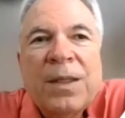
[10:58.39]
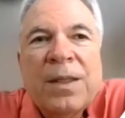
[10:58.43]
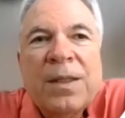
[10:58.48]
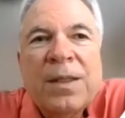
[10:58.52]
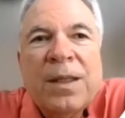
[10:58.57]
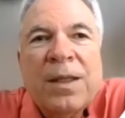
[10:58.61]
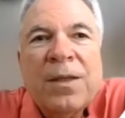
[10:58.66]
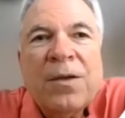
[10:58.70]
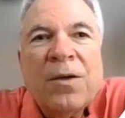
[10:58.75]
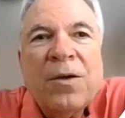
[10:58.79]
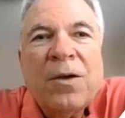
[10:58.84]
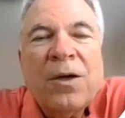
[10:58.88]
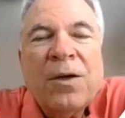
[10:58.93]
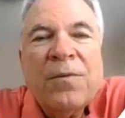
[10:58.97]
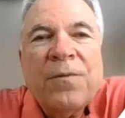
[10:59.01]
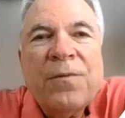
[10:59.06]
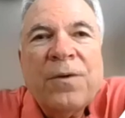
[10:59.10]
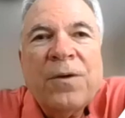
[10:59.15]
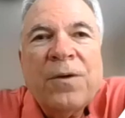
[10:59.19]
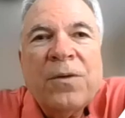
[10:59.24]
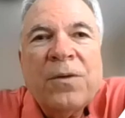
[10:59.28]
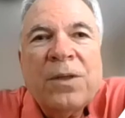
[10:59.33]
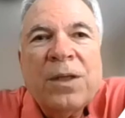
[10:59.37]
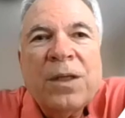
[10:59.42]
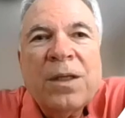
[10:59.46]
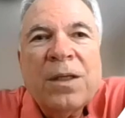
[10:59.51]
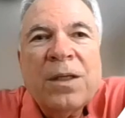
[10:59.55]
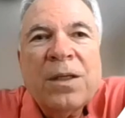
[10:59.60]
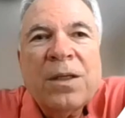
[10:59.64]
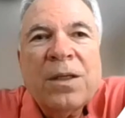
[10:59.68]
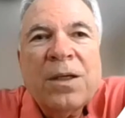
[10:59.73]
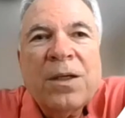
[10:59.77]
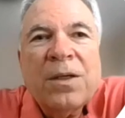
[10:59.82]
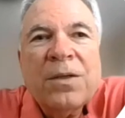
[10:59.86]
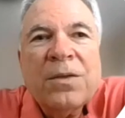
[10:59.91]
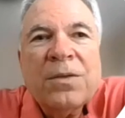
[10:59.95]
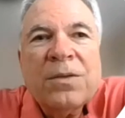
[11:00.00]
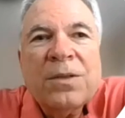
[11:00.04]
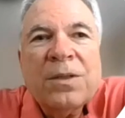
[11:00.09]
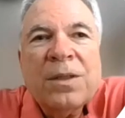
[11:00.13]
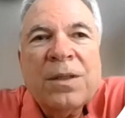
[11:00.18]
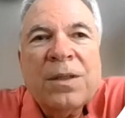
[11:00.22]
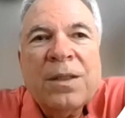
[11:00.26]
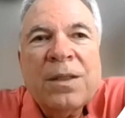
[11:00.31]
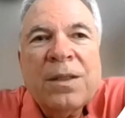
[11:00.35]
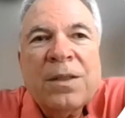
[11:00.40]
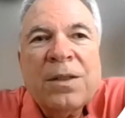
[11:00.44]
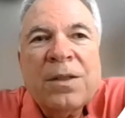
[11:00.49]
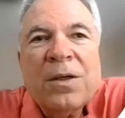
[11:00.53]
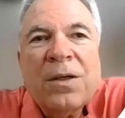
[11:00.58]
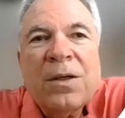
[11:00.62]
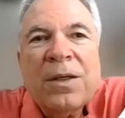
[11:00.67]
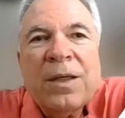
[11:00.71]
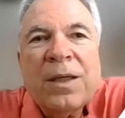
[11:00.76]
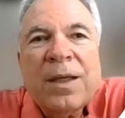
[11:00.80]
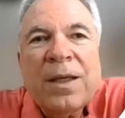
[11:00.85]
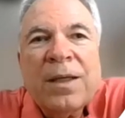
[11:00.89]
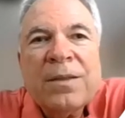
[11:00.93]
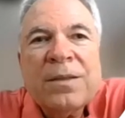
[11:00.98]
Then heart folding occurs, and then cardiac